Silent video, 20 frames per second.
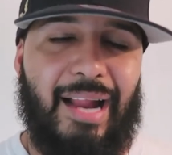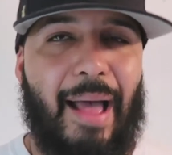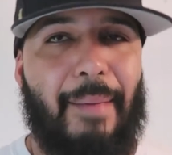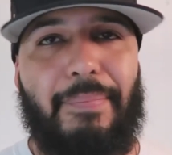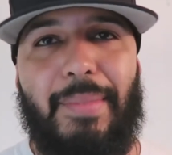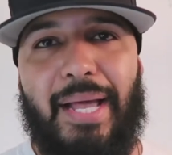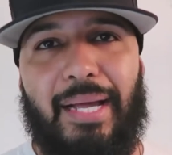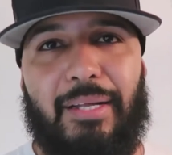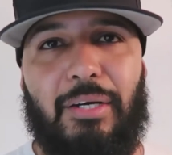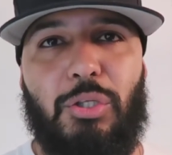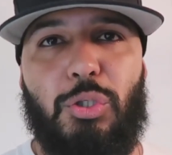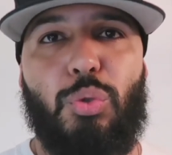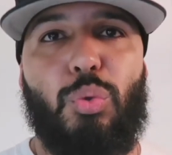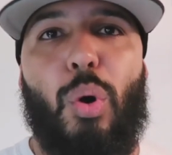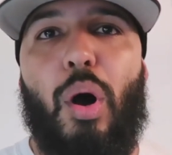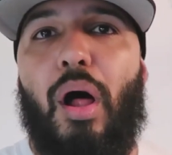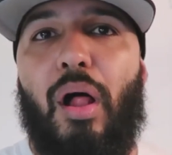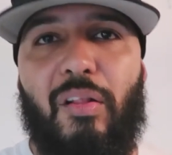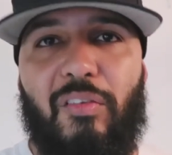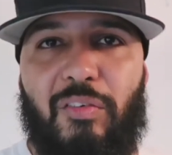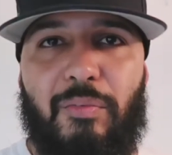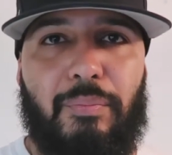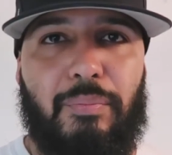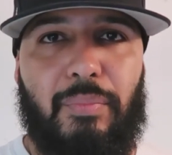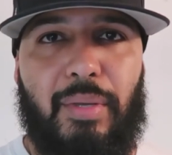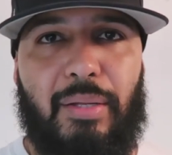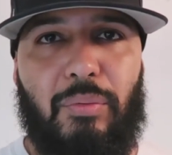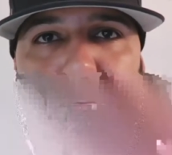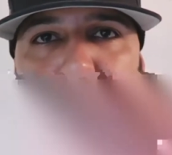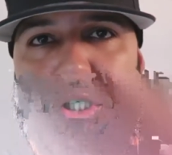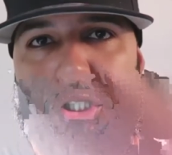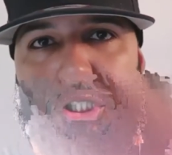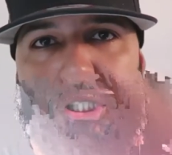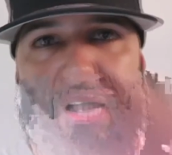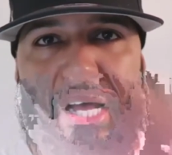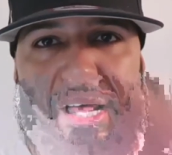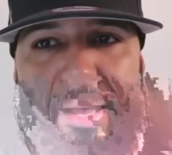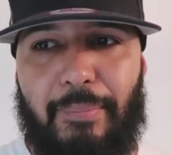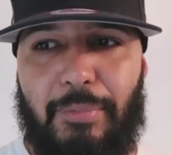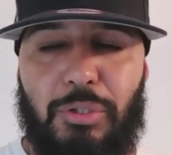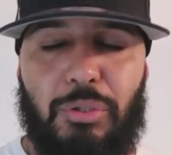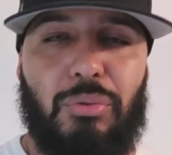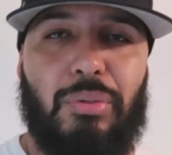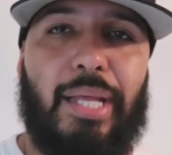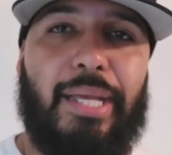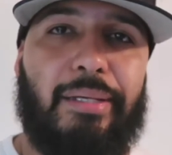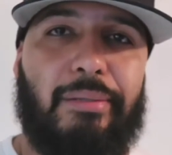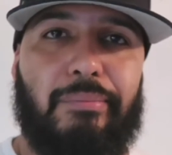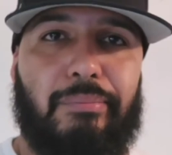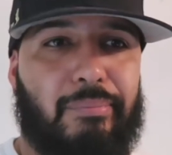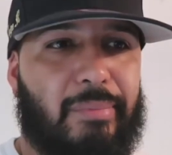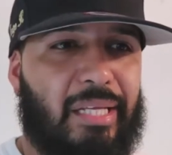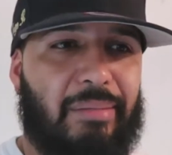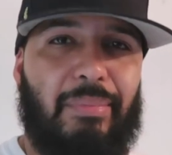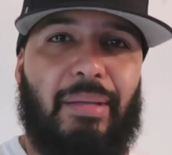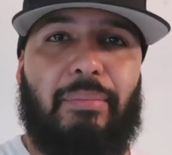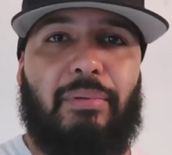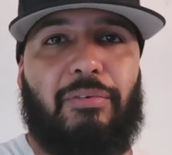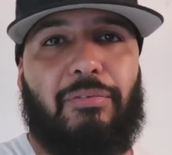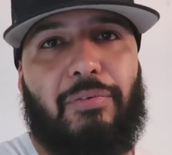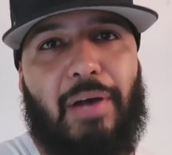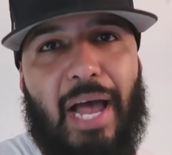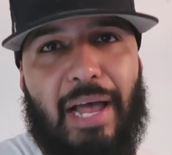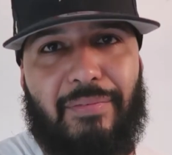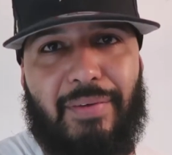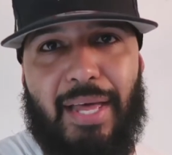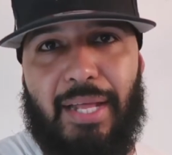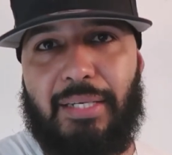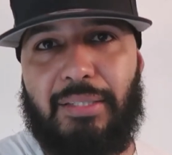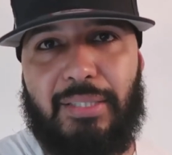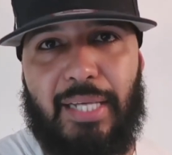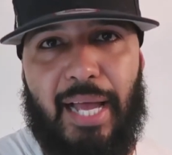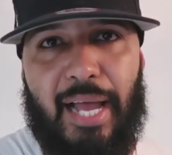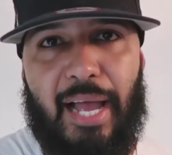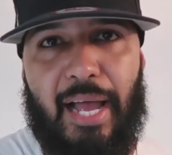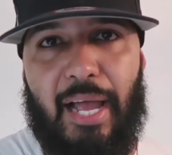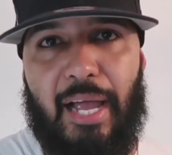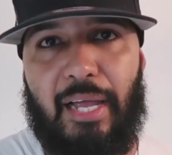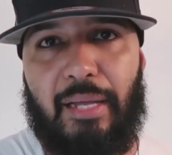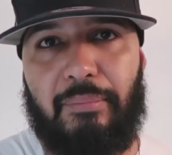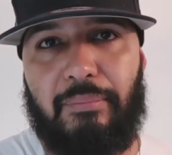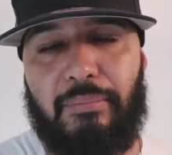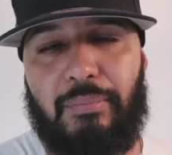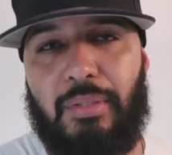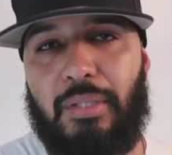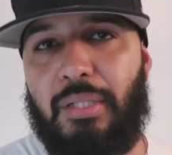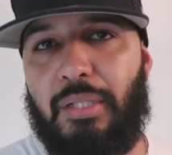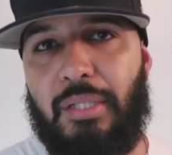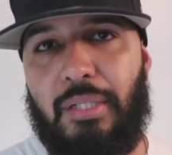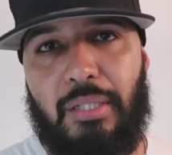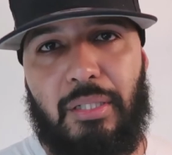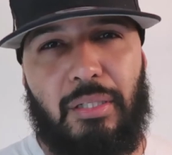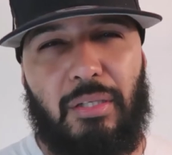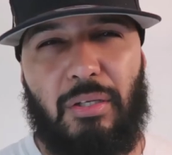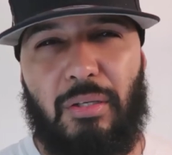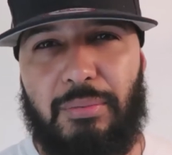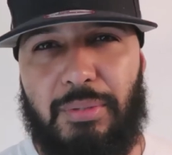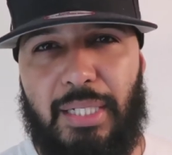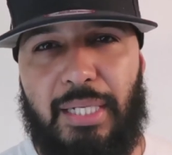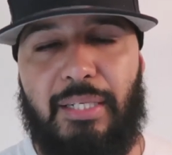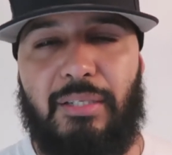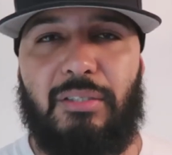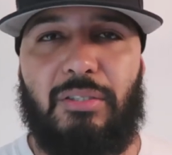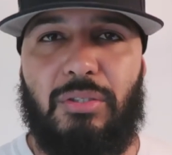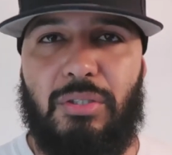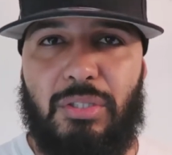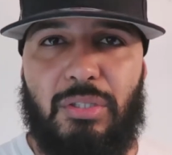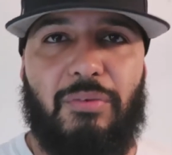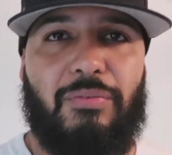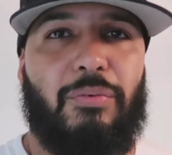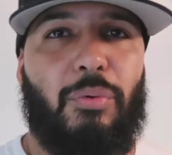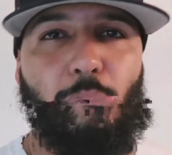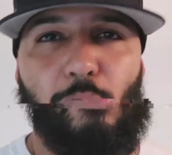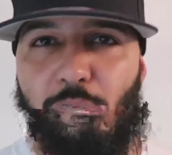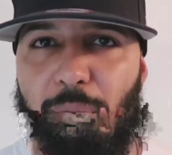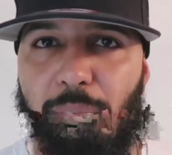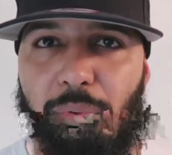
And then I'm not gonna do all of them in one shot. I'm gonna do like maybe 5 at a time. You know what I'm saying? This is